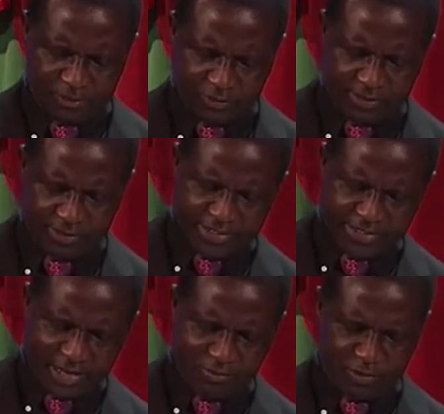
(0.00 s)

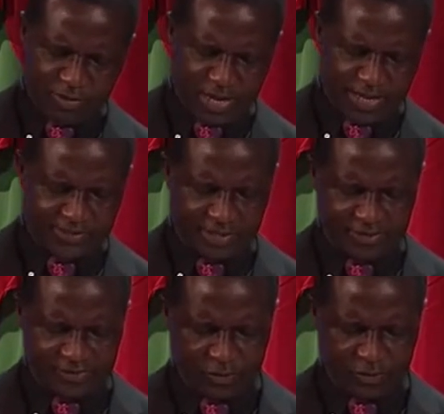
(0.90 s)
regrettable as it
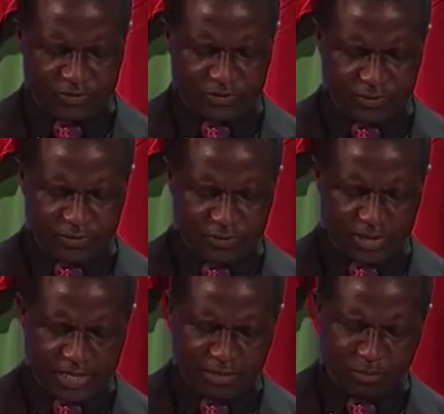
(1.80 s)
is,
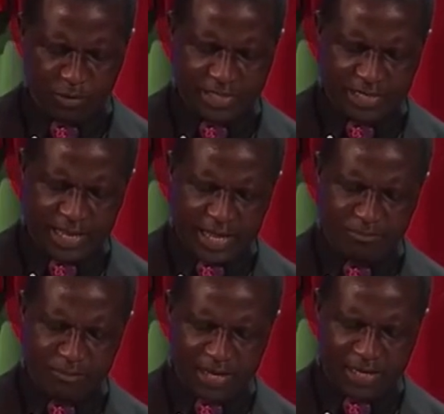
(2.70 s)
constitutes an important
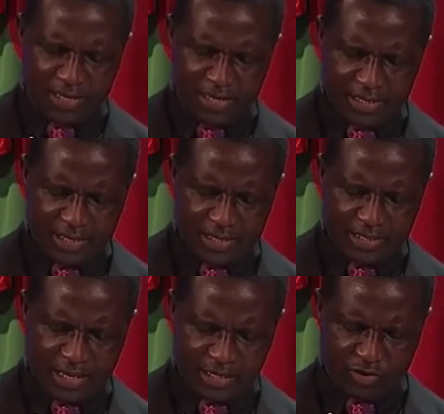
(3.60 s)
landmark
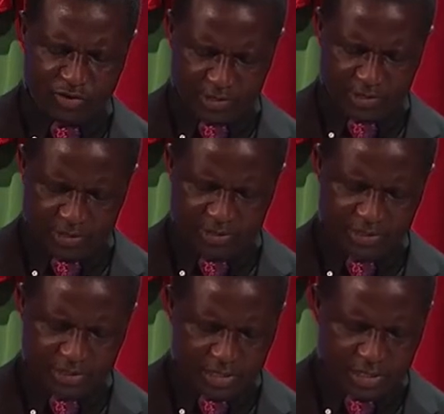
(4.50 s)
in the history of the world.